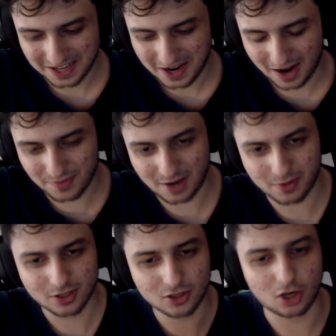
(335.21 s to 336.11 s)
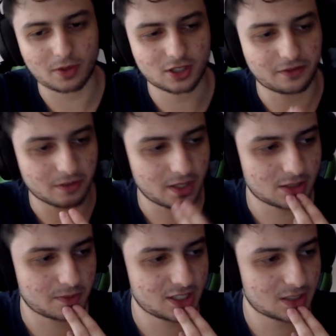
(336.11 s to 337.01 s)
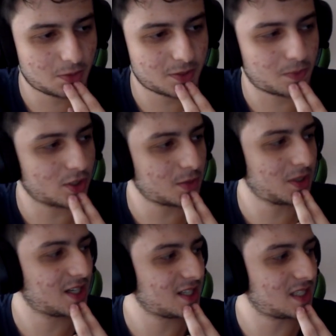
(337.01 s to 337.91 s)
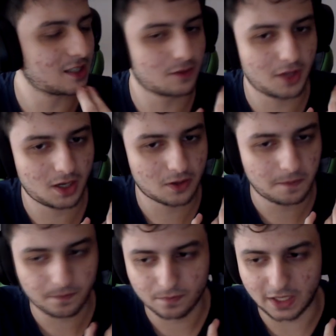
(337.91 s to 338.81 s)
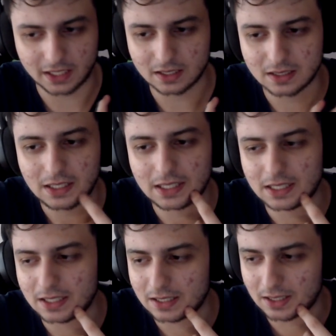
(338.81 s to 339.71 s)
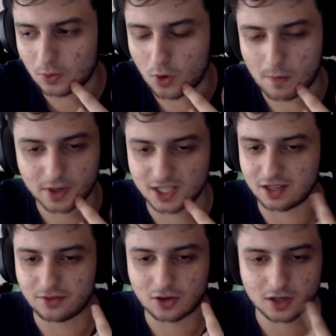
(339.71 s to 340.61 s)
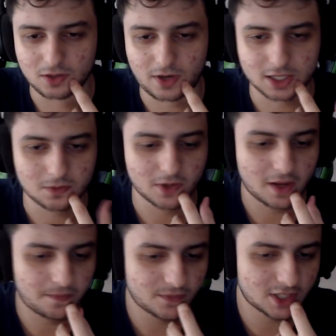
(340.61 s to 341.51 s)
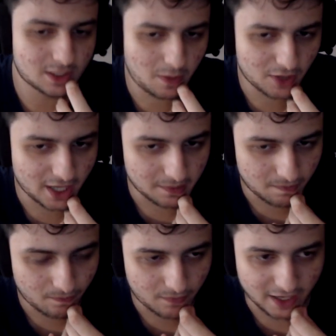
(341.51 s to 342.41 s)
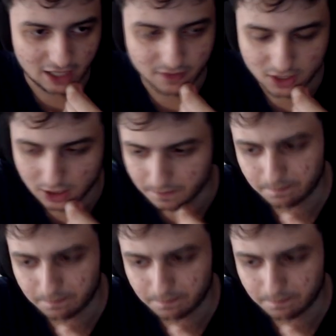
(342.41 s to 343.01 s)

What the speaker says: I'm dumping so much information, but it's just mostly because this video, like, 1% of you are gonna watch, right? Just people that give a shit.